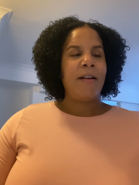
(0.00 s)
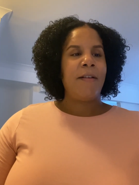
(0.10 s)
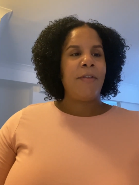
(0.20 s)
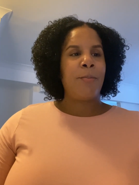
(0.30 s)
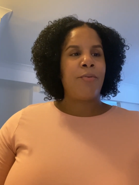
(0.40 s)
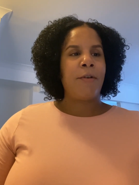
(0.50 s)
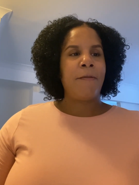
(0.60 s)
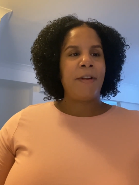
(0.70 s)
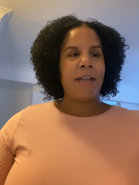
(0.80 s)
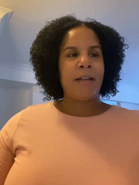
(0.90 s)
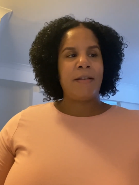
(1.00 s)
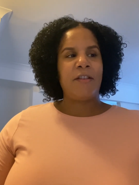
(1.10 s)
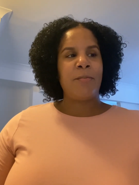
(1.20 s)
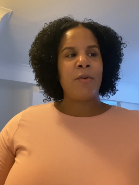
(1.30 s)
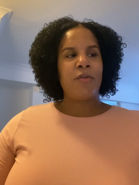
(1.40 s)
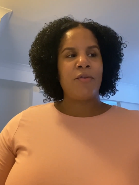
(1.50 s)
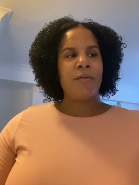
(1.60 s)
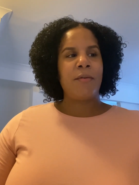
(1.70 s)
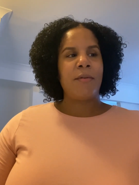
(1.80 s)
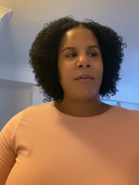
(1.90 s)
the Prophet is its
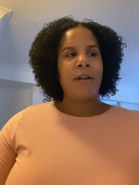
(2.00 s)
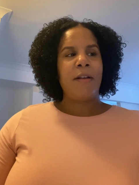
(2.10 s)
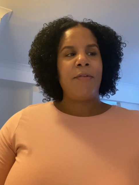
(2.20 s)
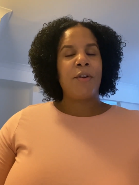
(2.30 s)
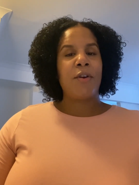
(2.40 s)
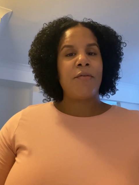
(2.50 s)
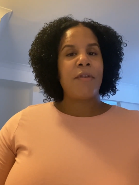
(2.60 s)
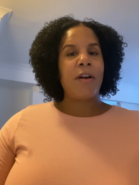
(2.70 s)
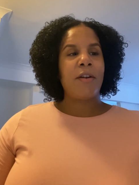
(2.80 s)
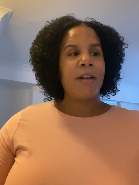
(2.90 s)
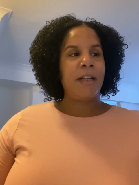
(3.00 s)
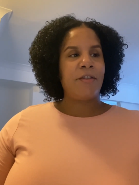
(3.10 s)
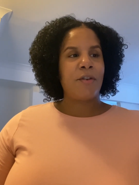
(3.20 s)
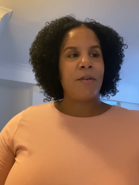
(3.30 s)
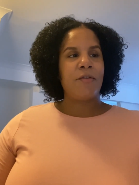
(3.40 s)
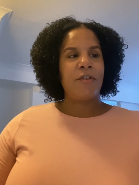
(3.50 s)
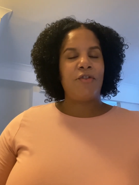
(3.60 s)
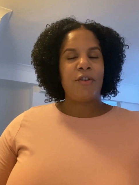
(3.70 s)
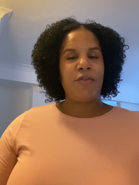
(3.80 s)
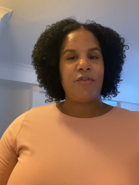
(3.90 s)
model, the Quran its
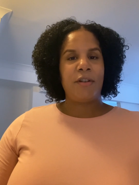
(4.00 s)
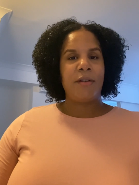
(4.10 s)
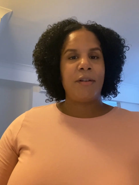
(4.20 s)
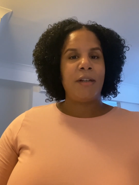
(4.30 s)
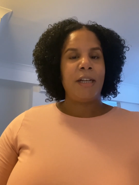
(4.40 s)
constitution,